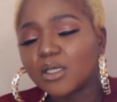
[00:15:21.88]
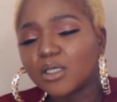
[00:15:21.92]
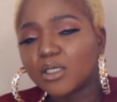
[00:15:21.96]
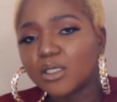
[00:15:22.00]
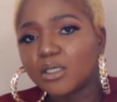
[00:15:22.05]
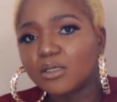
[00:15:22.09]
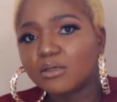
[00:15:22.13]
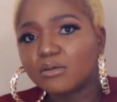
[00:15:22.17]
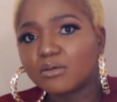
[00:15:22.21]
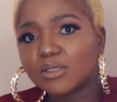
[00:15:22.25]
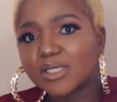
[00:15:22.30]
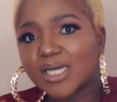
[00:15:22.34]
you
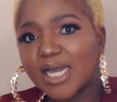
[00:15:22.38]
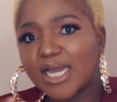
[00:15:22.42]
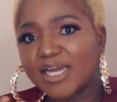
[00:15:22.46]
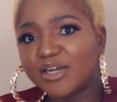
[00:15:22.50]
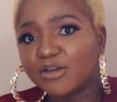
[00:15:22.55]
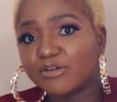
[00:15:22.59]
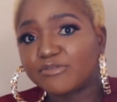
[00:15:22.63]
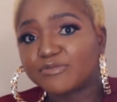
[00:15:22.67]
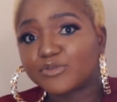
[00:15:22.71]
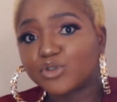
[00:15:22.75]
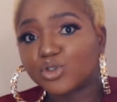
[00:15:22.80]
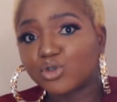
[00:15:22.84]
know, kind
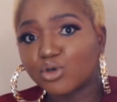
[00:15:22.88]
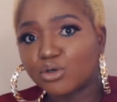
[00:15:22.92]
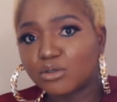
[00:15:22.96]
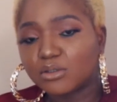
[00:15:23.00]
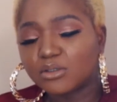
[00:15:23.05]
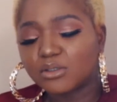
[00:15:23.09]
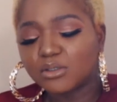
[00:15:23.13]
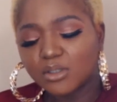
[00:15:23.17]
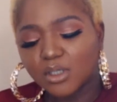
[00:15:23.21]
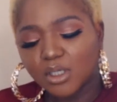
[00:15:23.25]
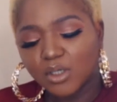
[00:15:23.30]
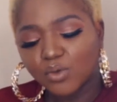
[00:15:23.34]
of
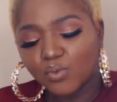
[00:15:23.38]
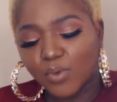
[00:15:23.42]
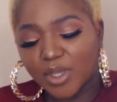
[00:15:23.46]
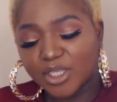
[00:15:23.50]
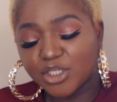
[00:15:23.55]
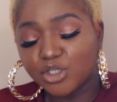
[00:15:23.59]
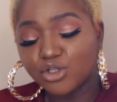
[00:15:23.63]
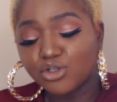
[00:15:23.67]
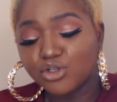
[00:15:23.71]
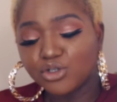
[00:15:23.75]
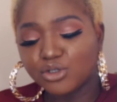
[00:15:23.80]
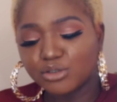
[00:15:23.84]
tone when
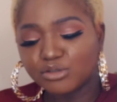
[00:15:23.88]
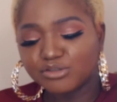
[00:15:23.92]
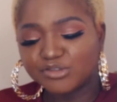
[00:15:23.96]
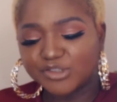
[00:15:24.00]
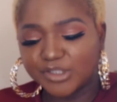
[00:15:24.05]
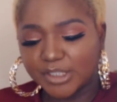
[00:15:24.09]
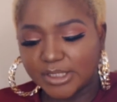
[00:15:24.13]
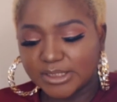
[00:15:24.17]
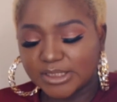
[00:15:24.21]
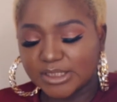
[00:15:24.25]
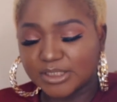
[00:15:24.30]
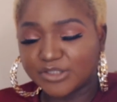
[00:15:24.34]
you use
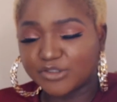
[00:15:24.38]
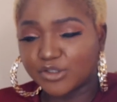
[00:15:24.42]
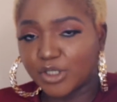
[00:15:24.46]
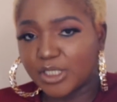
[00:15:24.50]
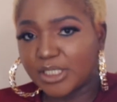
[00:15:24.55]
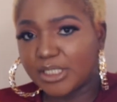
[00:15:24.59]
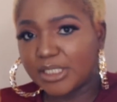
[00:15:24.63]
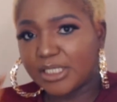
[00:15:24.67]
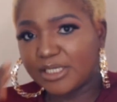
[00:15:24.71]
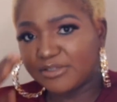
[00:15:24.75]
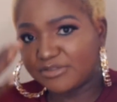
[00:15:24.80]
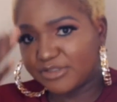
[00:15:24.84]
it. So
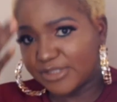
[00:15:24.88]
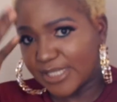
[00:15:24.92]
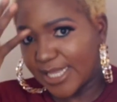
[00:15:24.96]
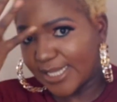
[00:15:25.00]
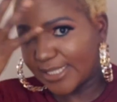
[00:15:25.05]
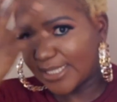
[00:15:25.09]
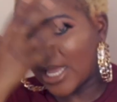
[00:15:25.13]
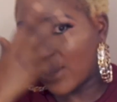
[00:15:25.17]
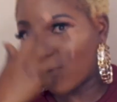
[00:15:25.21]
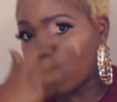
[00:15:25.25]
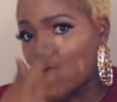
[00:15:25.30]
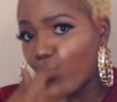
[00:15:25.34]
it gives like
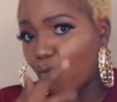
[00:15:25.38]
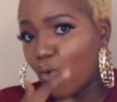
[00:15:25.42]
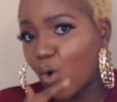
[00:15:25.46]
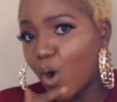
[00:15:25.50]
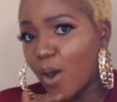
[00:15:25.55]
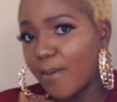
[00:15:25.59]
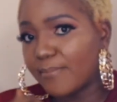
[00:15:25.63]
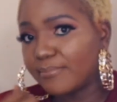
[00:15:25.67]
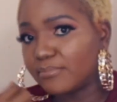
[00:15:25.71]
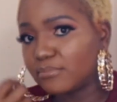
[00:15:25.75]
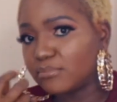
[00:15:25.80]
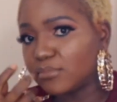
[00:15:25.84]
that
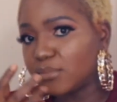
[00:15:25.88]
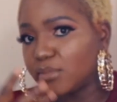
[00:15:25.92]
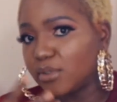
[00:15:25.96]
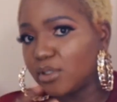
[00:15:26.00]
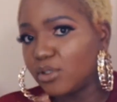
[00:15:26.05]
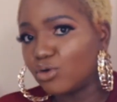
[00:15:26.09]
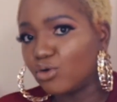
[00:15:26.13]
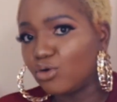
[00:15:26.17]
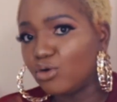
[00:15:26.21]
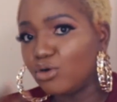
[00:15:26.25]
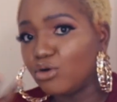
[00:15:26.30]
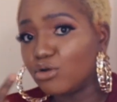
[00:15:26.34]
warm, you
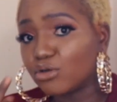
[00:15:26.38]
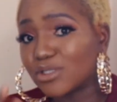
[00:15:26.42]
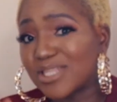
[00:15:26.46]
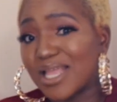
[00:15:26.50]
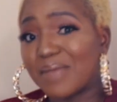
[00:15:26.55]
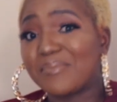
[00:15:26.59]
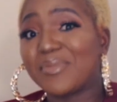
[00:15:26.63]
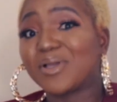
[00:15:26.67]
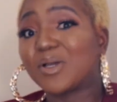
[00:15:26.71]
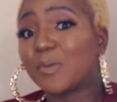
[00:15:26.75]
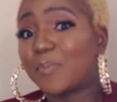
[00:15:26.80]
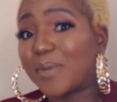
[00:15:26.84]
know, look
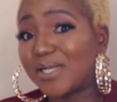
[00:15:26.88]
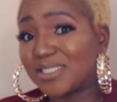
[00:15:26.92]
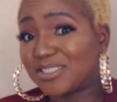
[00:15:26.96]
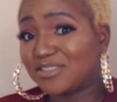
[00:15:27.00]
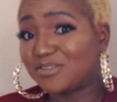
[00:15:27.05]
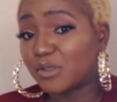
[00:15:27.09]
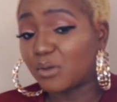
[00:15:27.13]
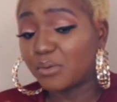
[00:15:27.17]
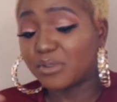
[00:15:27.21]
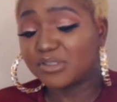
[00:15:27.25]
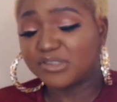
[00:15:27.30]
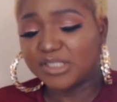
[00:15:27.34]
that makeup
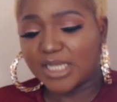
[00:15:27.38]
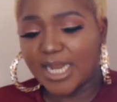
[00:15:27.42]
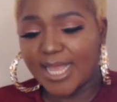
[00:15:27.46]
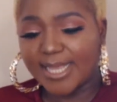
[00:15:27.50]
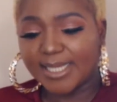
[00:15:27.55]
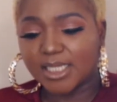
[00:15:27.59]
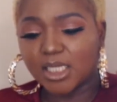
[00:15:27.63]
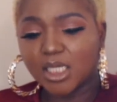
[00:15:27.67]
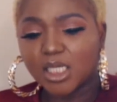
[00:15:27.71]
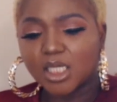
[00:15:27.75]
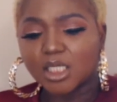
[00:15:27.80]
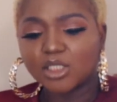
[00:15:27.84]
artists always
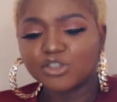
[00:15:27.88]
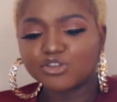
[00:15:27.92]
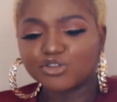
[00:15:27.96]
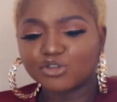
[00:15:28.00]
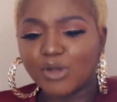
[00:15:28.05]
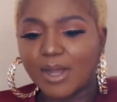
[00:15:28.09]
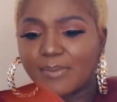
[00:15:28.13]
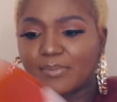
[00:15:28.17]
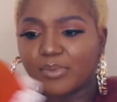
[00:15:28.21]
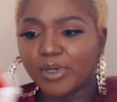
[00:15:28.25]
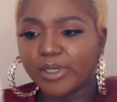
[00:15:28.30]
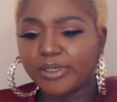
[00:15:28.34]
like.
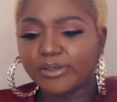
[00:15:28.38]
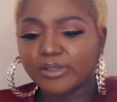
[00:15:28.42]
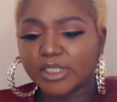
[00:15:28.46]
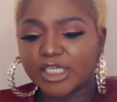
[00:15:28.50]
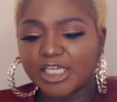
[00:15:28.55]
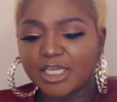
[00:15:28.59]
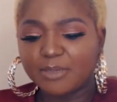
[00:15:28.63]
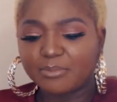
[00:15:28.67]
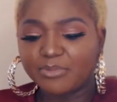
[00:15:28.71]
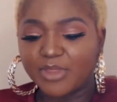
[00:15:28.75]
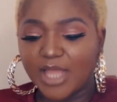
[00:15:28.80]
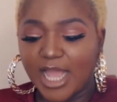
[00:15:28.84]
So I'm going to
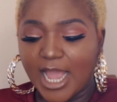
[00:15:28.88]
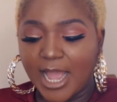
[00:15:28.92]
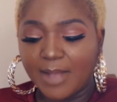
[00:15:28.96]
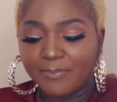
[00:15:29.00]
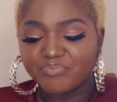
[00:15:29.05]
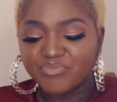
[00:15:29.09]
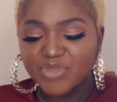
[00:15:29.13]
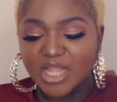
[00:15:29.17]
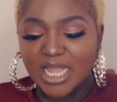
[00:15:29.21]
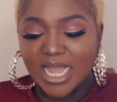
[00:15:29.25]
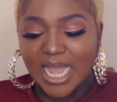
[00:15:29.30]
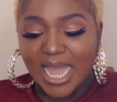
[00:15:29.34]
keep
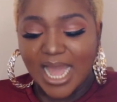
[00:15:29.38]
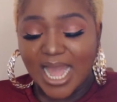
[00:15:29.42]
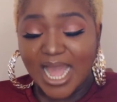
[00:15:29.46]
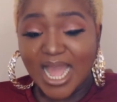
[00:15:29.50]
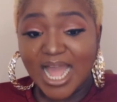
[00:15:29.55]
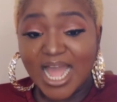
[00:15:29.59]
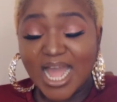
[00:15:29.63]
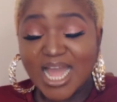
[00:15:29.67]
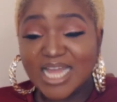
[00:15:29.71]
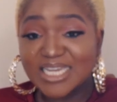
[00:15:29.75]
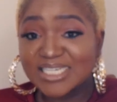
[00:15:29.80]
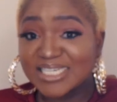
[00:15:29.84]
that,
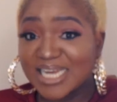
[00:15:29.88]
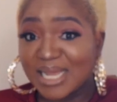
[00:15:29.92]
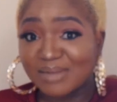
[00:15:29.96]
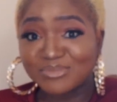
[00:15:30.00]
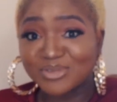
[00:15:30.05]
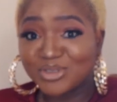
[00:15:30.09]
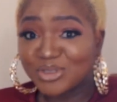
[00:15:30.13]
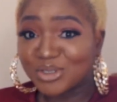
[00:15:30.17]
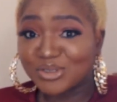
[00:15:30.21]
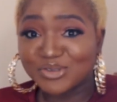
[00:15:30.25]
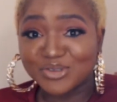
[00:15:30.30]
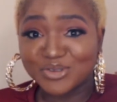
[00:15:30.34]
and
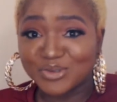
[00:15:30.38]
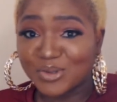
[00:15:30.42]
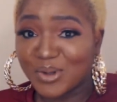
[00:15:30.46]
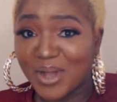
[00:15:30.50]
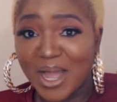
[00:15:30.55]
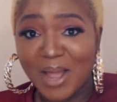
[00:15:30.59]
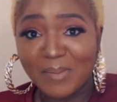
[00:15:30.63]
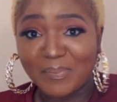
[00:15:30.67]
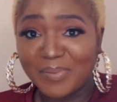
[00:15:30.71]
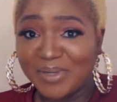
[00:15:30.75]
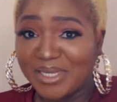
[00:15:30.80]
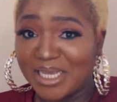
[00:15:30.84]
I'm just so
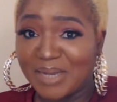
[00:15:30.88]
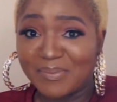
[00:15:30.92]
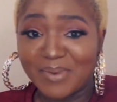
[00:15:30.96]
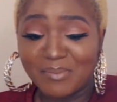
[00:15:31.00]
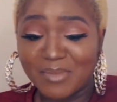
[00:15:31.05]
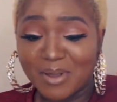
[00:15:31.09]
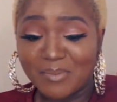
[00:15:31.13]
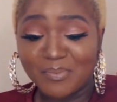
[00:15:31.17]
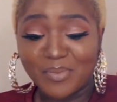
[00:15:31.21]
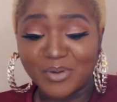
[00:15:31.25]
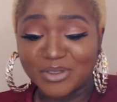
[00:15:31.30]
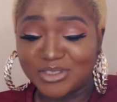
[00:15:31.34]
happy about
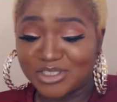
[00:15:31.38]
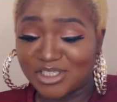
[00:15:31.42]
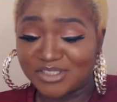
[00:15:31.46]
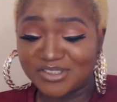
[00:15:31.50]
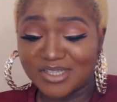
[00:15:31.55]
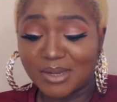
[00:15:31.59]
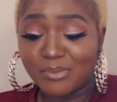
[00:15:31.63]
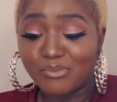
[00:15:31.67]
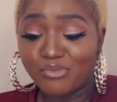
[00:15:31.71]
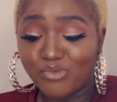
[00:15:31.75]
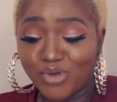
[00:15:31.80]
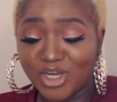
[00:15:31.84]
my purchase.
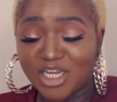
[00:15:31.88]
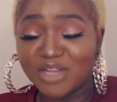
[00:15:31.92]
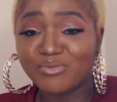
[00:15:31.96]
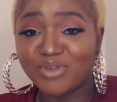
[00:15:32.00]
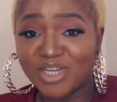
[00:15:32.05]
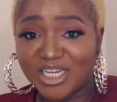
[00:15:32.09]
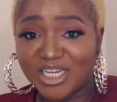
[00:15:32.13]
I'm really